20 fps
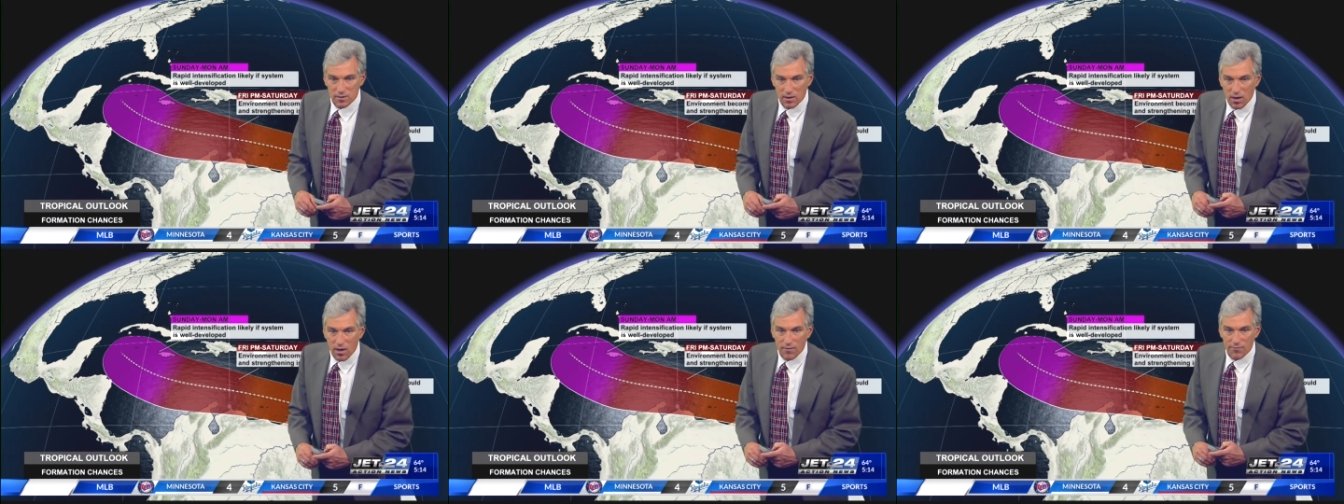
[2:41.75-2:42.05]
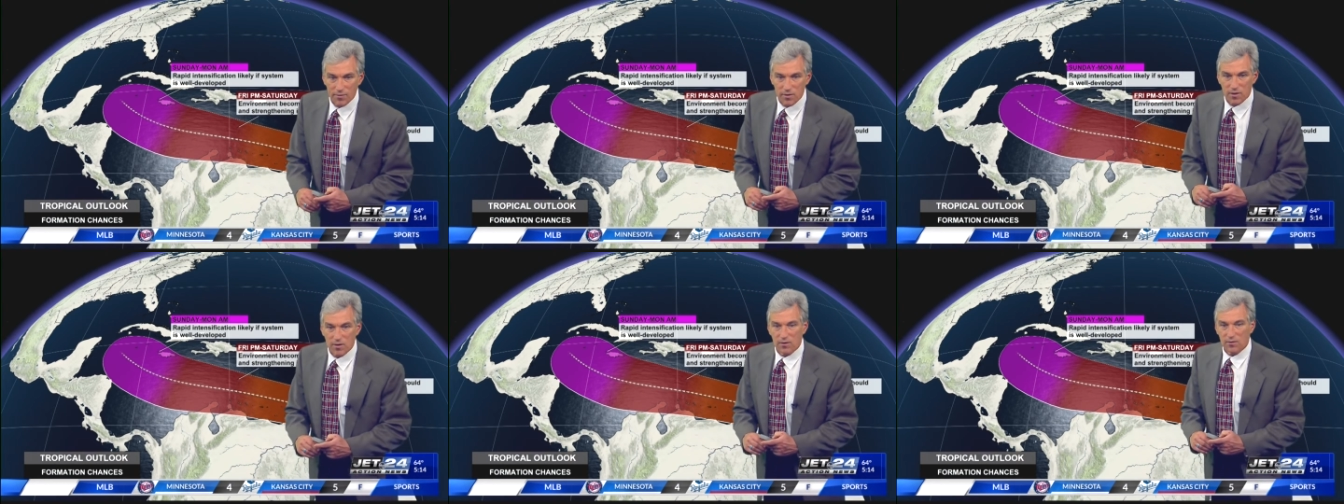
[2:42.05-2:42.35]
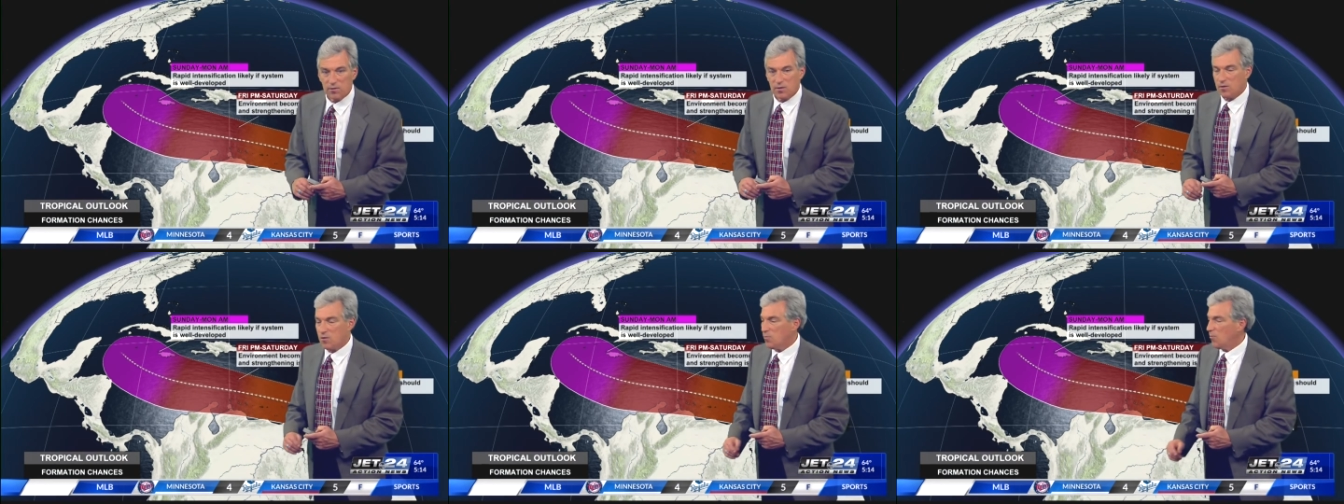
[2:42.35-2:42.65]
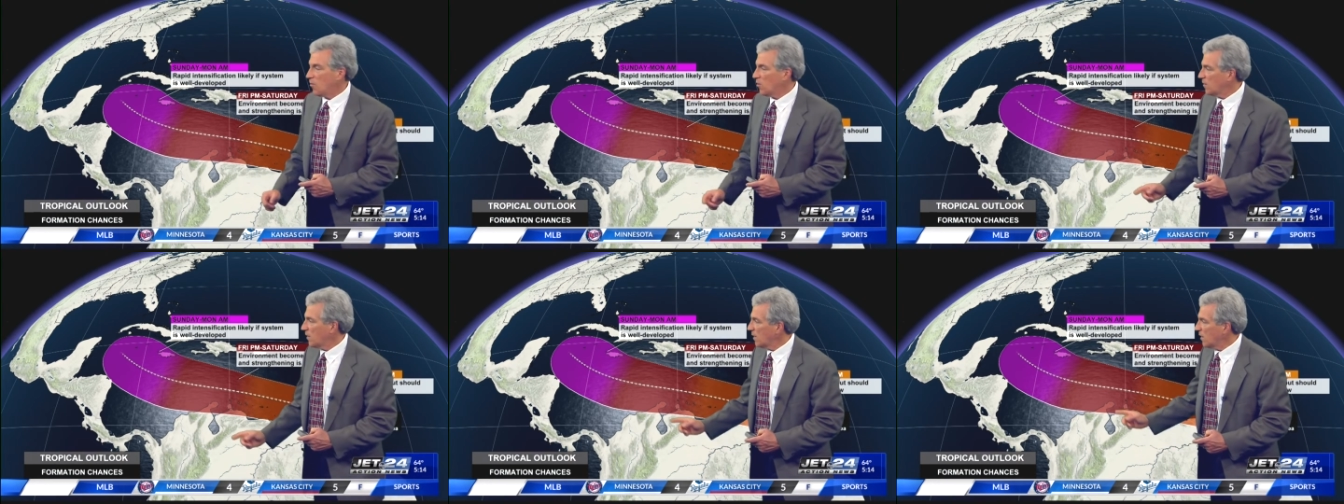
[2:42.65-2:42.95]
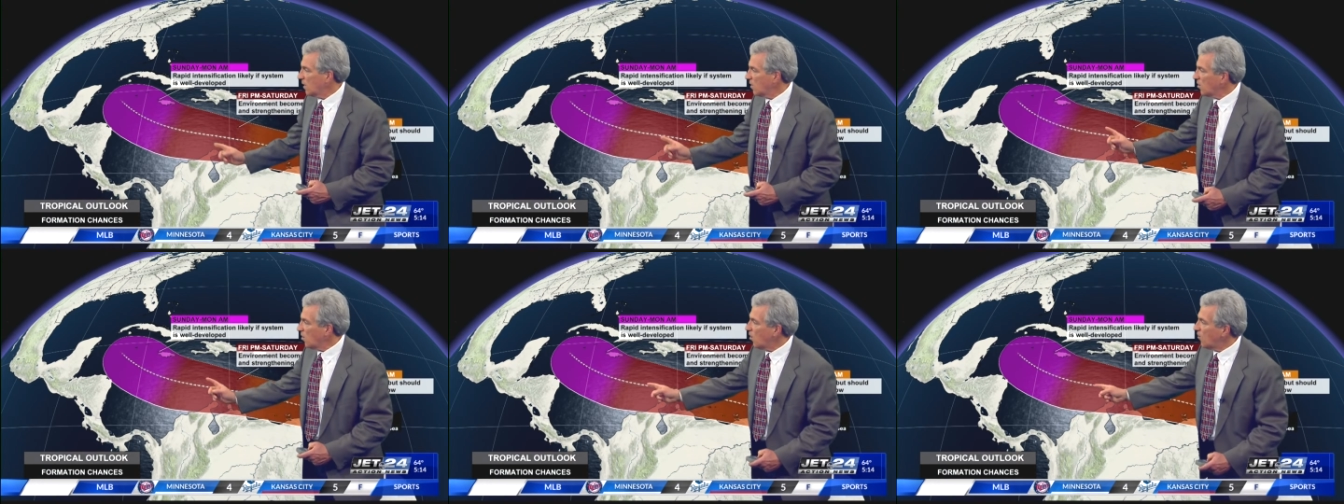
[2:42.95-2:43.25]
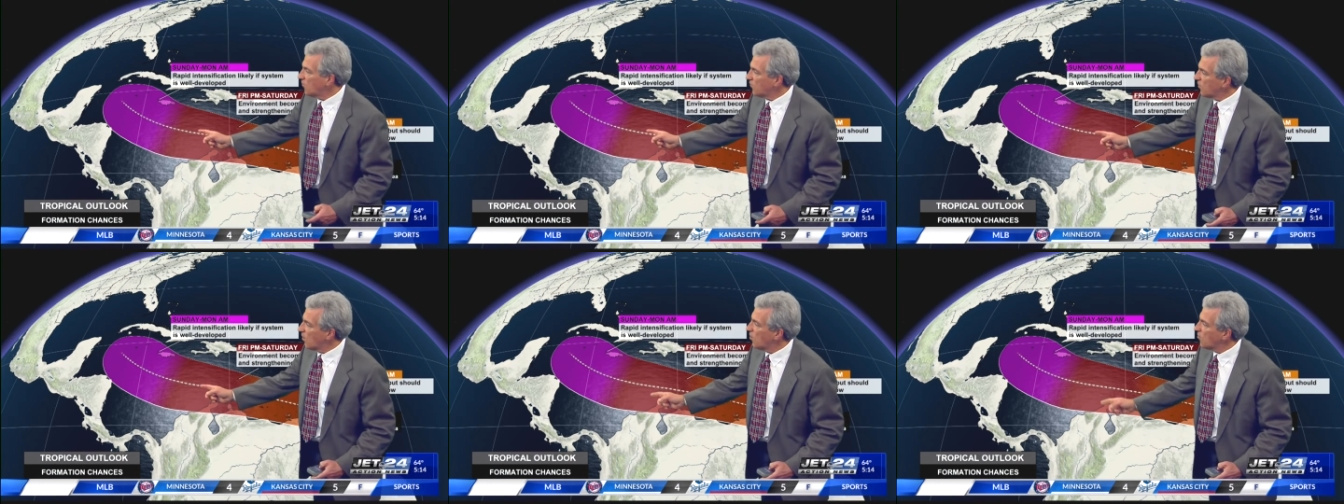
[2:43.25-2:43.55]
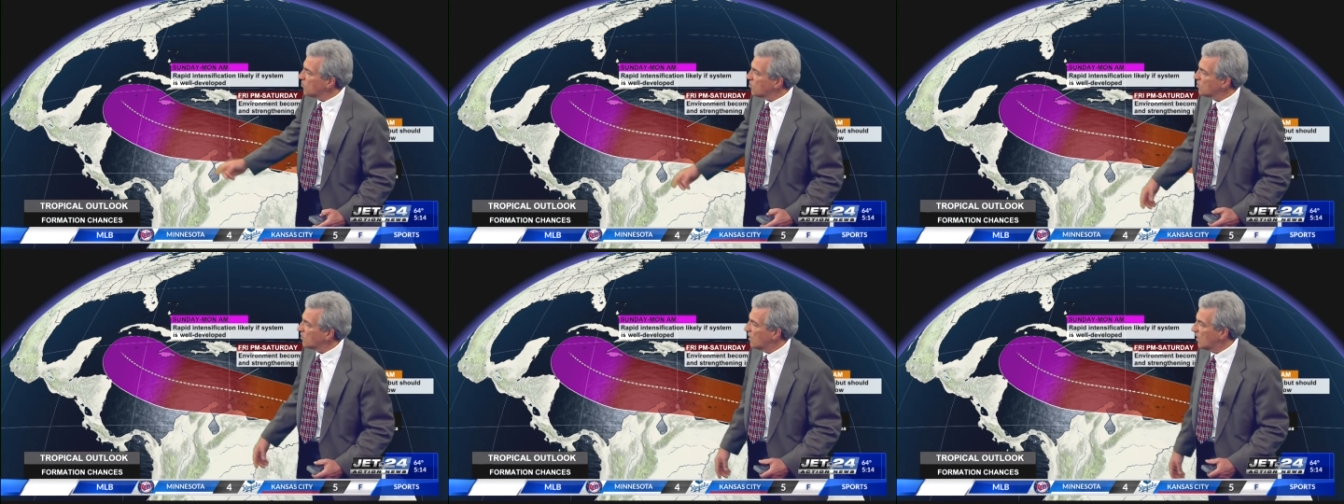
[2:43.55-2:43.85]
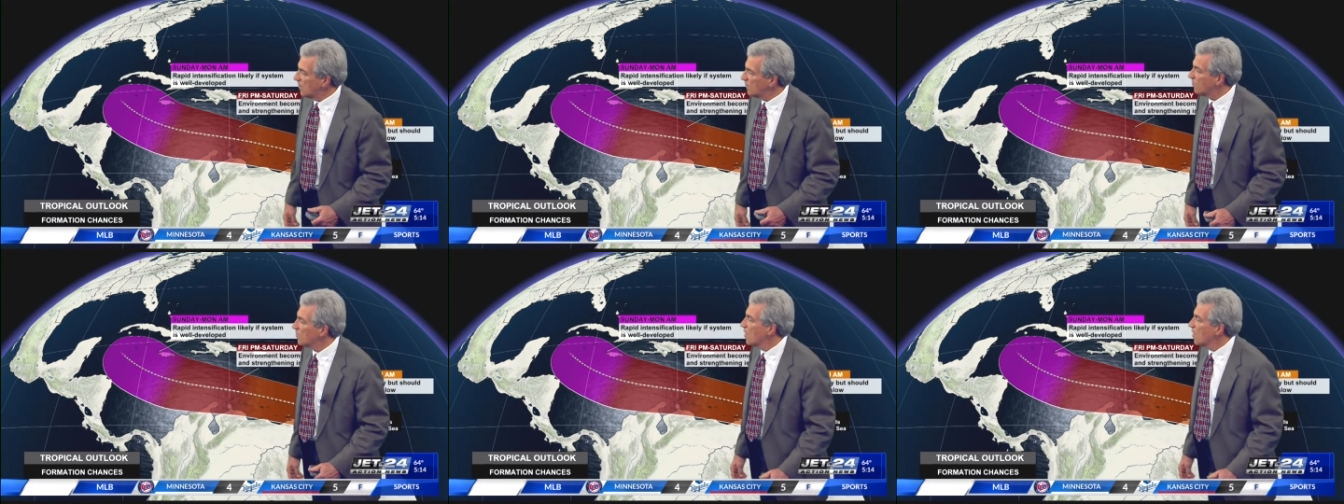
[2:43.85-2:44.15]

Obviously, it looks more like a Gulf Coast hit,